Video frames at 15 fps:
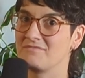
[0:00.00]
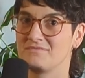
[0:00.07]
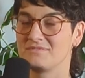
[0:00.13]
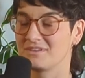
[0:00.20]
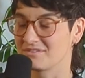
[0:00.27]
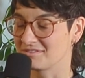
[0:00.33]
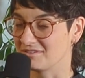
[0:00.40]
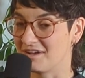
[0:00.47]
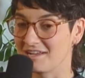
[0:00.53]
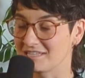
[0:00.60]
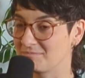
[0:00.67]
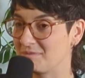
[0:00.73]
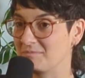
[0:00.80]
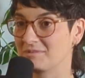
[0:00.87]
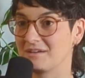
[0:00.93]
there's lots
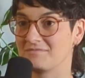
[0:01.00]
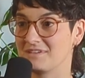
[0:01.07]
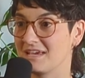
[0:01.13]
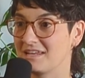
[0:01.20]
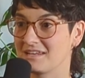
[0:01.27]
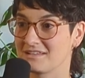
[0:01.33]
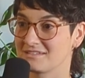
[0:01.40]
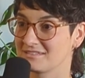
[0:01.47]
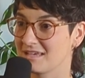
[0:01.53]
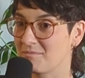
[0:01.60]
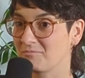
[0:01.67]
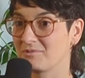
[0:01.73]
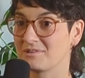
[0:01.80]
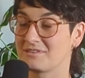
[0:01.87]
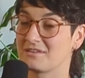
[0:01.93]
of people I've dated and
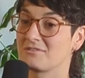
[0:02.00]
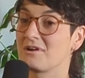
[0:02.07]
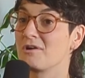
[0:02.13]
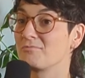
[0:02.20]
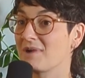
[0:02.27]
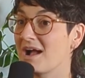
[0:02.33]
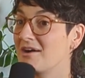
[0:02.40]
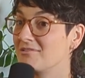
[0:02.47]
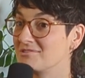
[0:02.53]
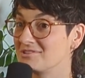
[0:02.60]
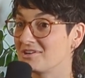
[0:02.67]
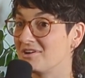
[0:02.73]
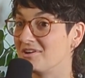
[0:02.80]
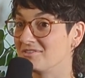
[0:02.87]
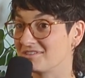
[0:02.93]
slept with that are around
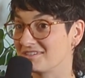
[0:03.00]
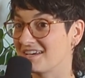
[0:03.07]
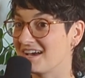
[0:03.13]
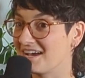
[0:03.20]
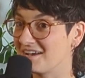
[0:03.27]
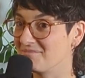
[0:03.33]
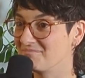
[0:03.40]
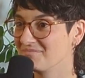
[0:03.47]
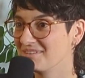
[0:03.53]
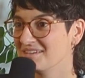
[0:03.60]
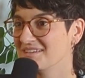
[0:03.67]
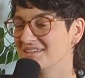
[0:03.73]
all the time.